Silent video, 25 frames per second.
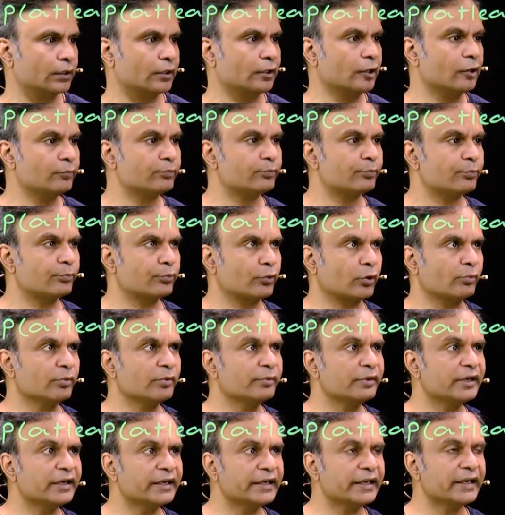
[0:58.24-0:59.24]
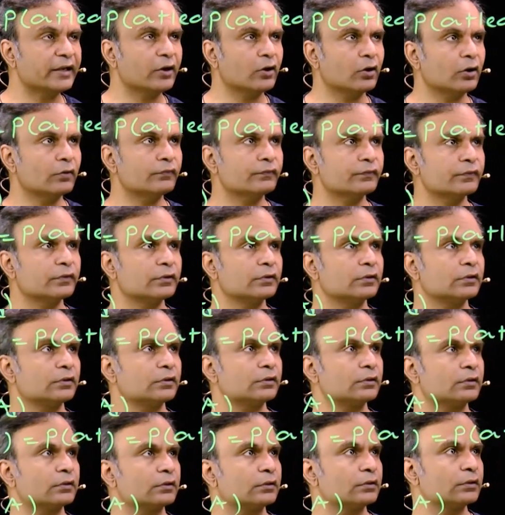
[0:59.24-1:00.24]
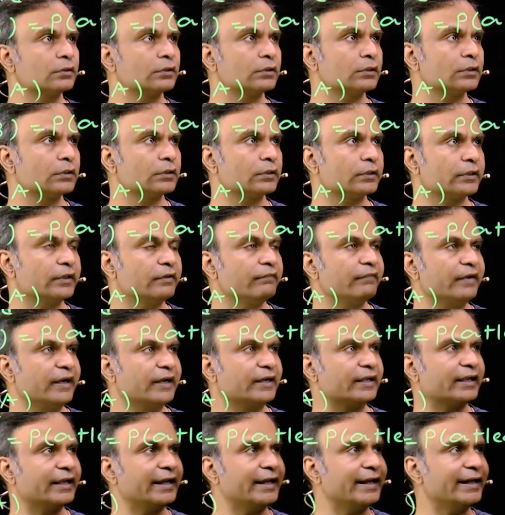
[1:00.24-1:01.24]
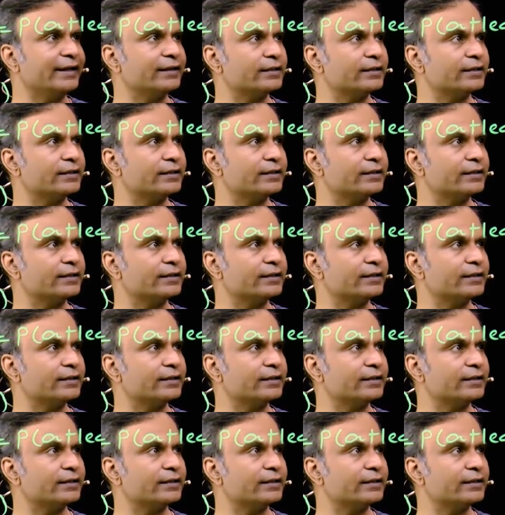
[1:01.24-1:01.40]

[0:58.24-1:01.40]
Now probability of event A